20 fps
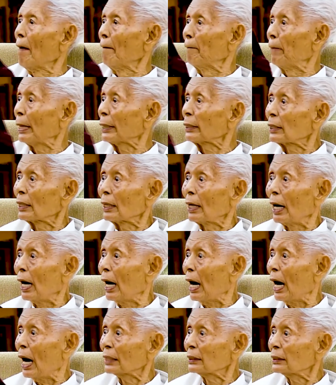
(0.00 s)
But
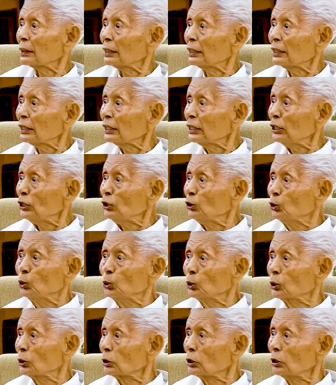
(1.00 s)
other
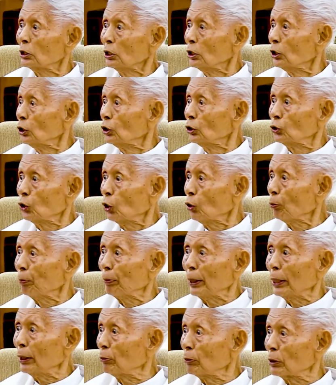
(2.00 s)
things don't
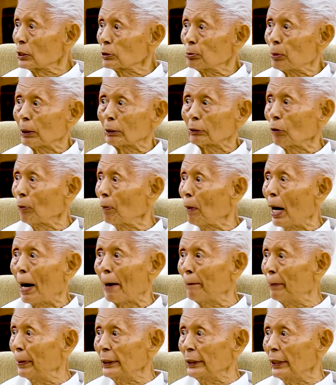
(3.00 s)
pay respect to
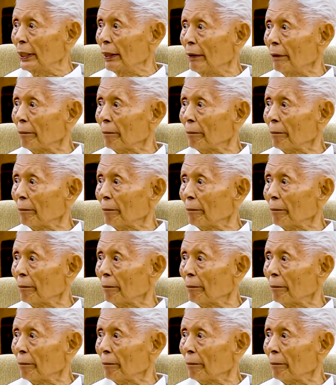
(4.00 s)
Mahapinga.